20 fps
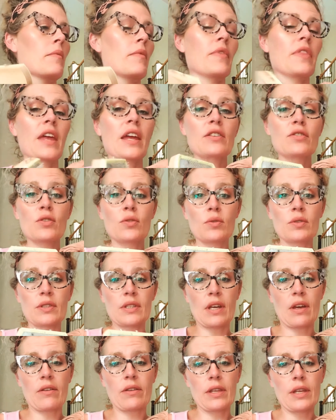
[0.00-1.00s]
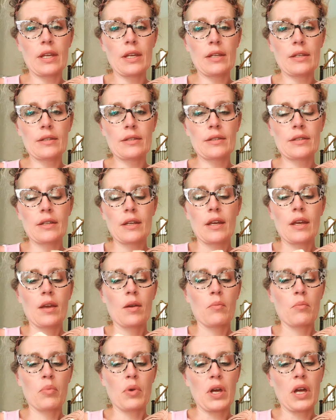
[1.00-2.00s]
they do sell these,
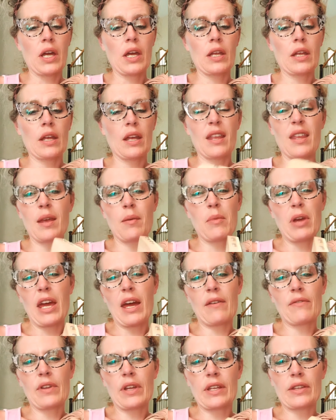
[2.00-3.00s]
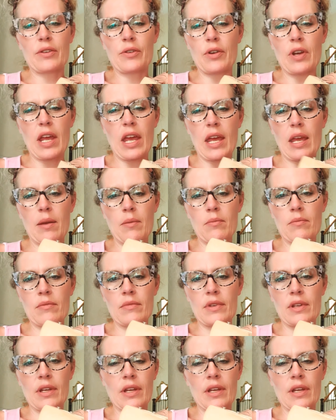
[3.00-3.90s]
and they may have like their name